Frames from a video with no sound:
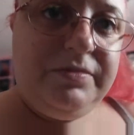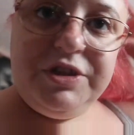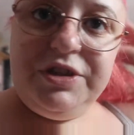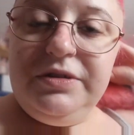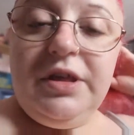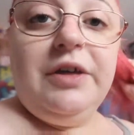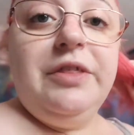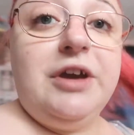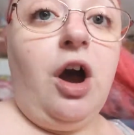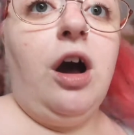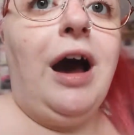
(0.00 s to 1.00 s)
the, the, the
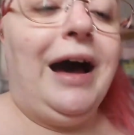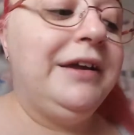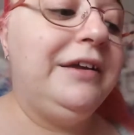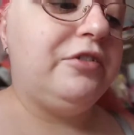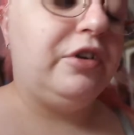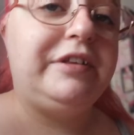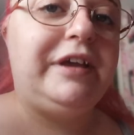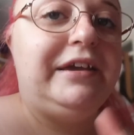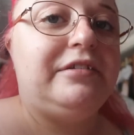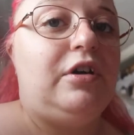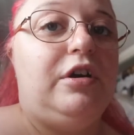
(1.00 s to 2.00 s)
car. Ah, he's got to take
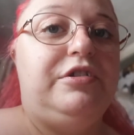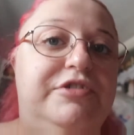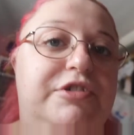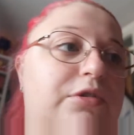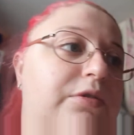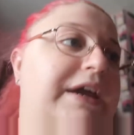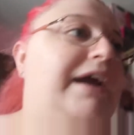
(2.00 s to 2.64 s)
his car to the